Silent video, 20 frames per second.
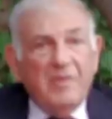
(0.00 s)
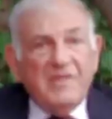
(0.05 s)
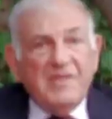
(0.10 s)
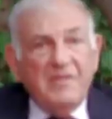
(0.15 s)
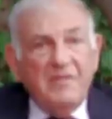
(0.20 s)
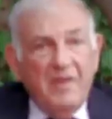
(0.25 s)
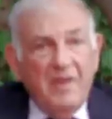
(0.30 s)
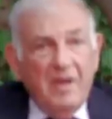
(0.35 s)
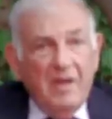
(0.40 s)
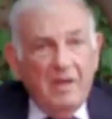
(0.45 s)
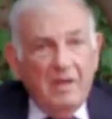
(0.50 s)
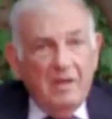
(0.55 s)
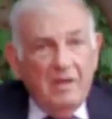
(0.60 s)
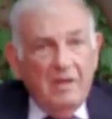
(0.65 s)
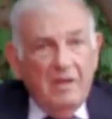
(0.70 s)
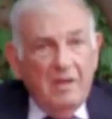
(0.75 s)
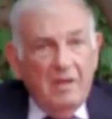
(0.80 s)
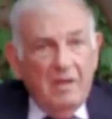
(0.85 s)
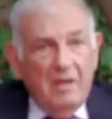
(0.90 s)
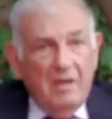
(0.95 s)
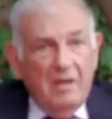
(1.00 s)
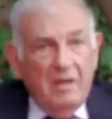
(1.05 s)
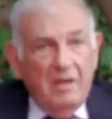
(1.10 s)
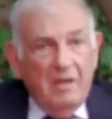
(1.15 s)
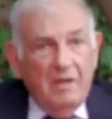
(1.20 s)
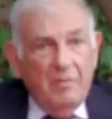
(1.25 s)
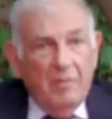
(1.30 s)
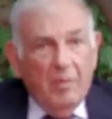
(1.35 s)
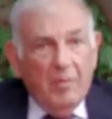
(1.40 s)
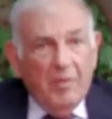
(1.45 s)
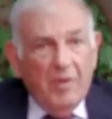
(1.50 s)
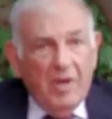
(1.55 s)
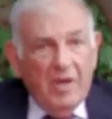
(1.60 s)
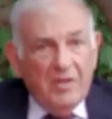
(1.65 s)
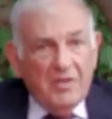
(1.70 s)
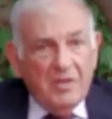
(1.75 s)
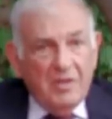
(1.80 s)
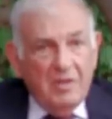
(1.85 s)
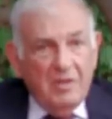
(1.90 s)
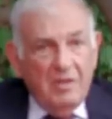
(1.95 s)
a civilian
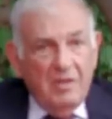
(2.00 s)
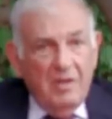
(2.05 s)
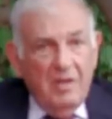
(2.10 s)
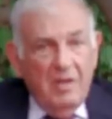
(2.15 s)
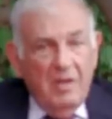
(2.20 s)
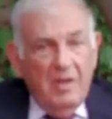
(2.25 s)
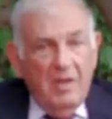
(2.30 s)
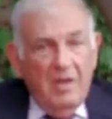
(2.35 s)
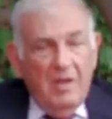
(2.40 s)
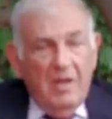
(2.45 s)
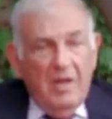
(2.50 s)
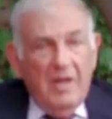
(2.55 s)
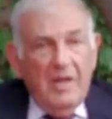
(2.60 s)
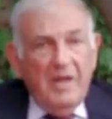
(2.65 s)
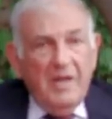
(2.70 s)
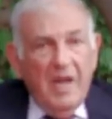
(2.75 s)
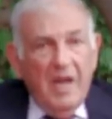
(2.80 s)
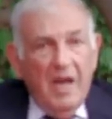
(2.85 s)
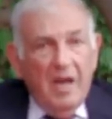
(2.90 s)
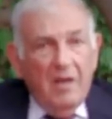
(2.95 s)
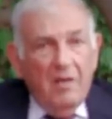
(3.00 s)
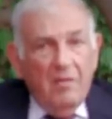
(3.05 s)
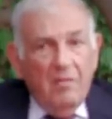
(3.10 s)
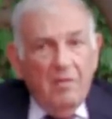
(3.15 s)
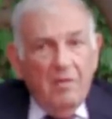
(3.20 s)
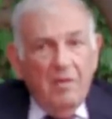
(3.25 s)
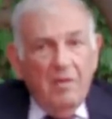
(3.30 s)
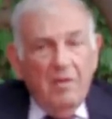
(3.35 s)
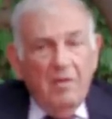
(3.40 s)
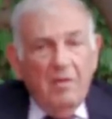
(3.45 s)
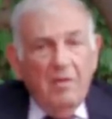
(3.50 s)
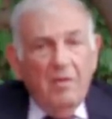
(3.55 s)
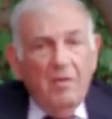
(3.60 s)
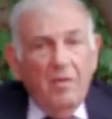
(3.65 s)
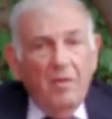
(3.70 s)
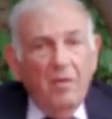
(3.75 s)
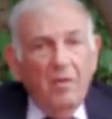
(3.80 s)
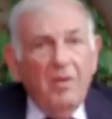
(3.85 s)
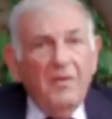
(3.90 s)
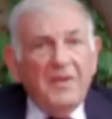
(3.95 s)
population. Now,
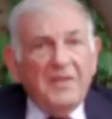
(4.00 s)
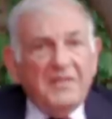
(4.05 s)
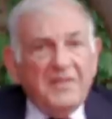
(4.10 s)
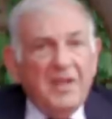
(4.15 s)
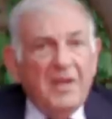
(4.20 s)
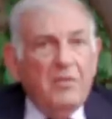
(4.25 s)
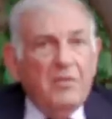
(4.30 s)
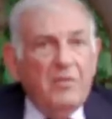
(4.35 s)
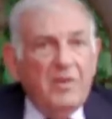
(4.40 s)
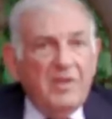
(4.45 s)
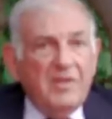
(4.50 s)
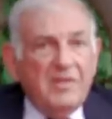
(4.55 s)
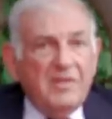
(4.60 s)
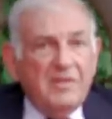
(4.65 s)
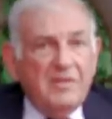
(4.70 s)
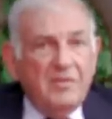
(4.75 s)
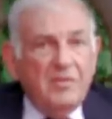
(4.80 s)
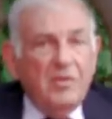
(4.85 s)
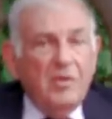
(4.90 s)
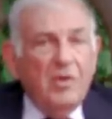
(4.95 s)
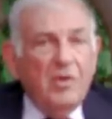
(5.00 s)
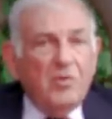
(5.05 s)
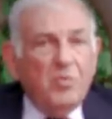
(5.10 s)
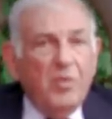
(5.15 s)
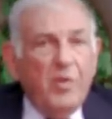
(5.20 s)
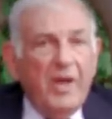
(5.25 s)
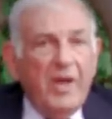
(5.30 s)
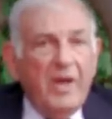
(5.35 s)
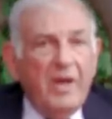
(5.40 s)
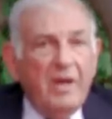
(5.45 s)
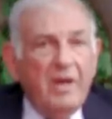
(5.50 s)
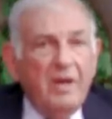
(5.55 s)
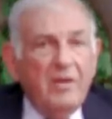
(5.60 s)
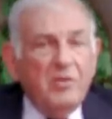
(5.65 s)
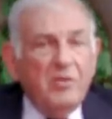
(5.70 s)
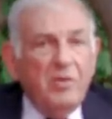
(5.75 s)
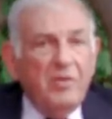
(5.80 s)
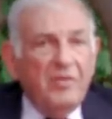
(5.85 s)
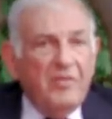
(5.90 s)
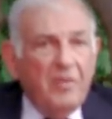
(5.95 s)
all the terrorists do not wear
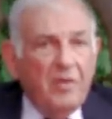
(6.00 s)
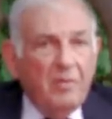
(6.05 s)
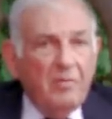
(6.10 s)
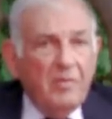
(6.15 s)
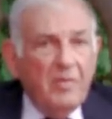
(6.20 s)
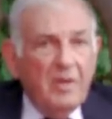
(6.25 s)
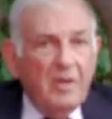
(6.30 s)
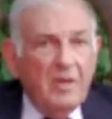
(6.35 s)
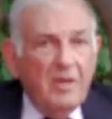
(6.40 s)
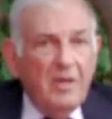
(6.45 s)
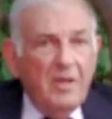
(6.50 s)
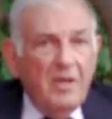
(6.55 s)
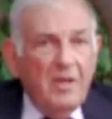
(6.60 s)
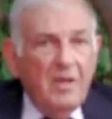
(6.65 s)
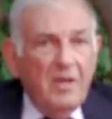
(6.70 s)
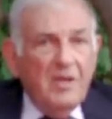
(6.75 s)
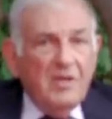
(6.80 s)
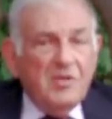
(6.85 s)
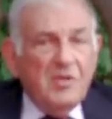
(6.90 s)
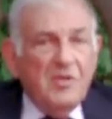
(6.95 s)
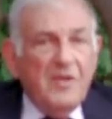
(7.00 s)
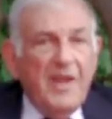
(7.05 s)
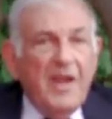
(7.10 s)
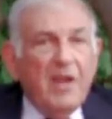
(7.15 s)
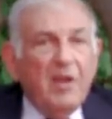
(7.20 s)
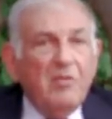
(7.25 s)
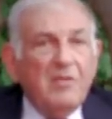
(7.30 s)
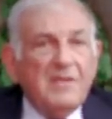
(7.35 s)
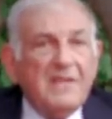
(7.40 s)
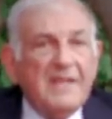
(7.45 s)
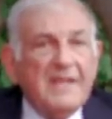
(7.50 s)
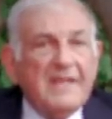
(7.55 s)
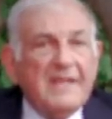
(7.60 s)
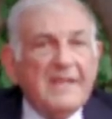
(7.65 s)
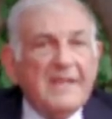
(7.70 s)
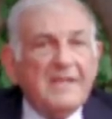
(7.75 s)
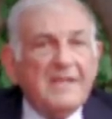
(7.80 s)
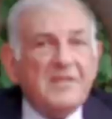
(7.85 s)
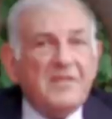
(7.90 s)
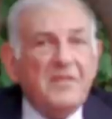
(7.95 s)
uniform, so they are
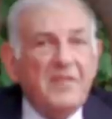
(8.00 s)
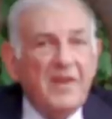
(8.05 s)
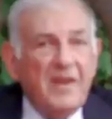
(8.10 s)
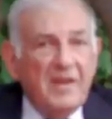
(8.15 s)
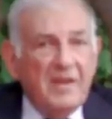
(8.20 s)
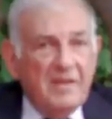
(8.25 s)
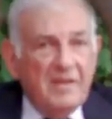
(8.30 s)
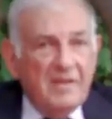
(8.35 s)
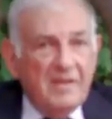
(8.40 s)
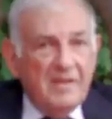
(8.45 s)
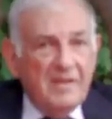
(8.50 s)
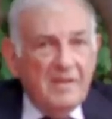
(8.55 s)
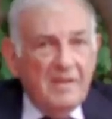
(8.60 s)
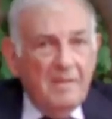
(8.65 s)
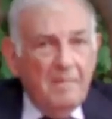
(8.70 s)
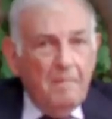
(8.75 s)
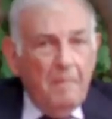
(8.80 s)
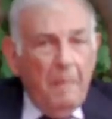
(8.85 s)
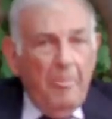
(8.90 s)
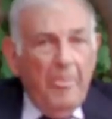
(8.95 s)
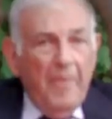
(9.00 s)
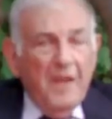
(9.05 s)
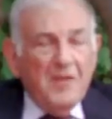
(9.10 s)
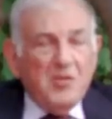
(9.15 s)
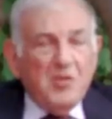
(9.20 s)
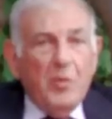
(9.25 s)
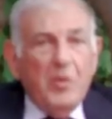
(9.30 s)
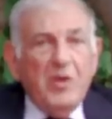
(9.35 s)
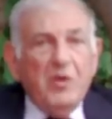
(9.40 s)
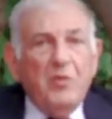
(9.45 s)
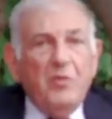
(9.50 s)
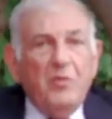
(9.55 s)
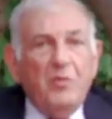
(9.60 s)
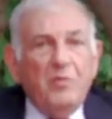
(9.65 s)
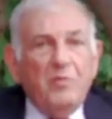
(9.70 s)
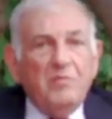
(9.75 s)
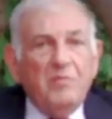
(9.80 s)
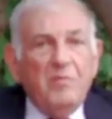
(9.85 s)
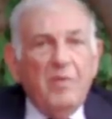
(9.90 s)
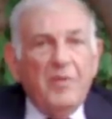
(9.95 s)
considered civilians. So when you
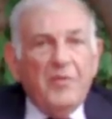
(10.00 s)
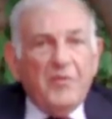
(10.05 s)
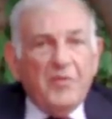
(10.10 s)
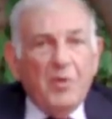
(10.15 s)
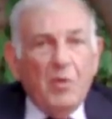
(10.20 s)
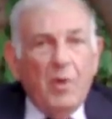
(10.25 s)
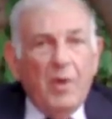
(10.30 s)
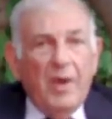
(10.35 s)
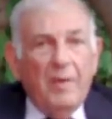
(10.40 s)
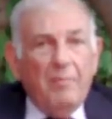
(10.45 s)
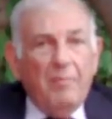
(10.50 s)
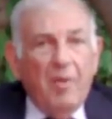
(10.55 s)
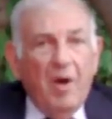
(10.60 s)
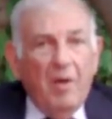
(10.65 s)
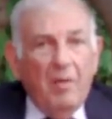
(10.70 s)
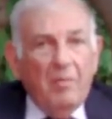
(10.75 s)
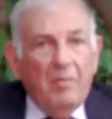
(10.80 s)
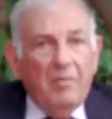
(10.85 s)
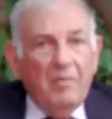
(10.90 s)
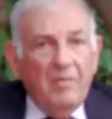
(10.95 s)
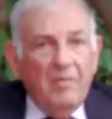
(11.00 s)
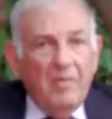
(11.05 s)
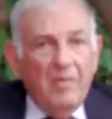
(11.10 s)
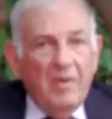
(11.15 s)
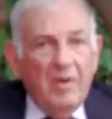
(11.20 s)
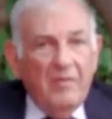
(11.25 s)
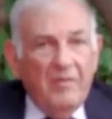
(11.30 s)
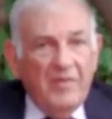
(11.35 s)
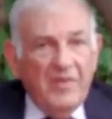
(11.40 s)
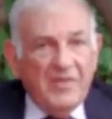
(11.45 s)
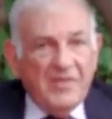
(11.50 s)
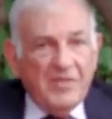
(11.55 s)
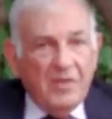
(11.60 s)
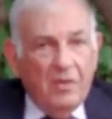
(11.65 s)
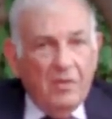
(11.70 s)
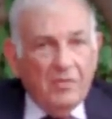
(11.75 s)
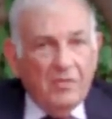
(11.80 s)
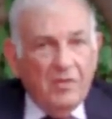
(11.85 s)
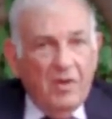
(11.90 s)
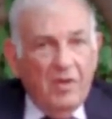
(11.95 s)
throw a bomb of this
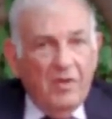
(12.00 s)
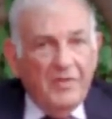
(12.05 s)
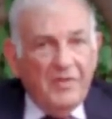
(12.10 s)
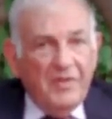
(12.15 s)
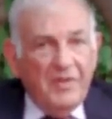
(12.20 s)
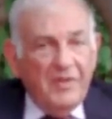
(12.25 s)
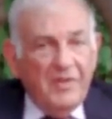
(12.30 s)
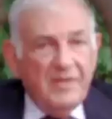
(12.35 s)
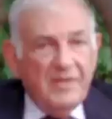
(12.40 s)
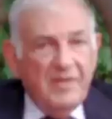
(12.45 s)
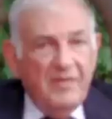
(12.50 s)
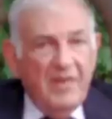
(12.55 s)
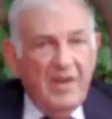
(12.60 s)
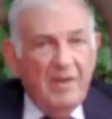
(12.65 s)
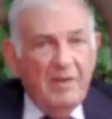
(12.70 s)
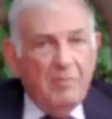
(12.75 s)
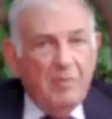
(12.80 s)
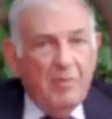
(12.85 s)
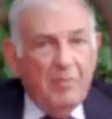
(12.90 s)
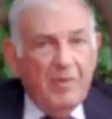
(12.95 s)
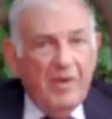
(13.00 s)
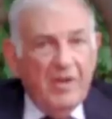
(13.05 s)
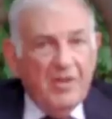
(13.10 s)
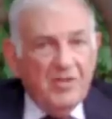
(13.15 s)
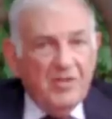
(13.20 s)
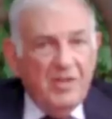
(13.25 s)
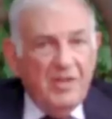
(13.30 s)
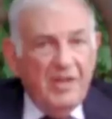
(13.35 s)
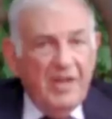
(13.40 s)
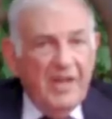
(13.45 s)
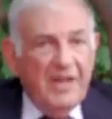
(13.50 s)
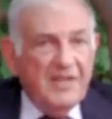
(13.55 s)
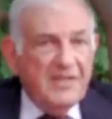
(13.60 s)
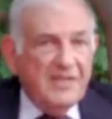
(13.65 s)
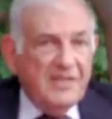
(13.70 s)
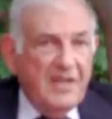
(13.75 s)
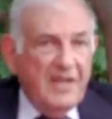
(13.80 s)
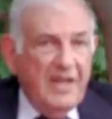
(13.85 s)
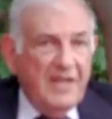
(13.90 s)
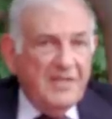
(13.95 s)
sort on civilian population,
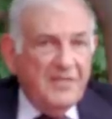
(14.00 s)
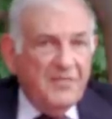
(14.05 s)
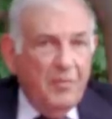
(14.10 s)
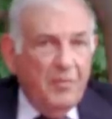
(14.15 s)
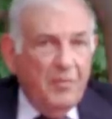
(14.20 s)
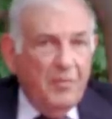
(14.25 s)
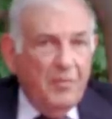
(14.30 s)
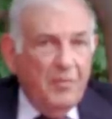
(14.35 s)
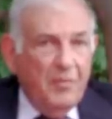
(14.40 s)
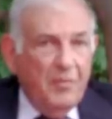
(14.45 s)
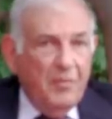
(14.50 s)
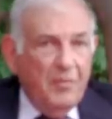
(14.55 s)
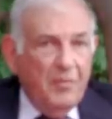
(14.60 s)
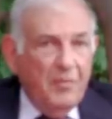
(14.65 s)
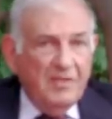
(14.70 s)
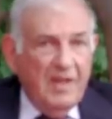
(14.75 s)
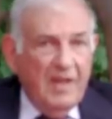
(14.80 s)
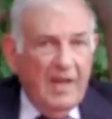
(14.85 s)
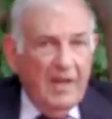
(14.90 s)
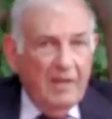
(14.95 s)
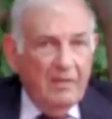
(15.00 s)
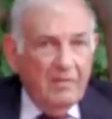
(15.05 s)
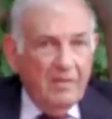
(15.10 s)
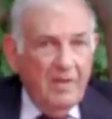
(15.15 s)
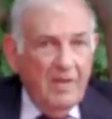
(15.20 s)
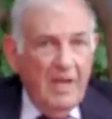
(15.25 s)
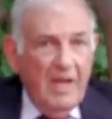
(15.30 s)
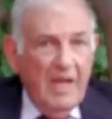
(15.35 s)
it's forbidden, it's not allowed.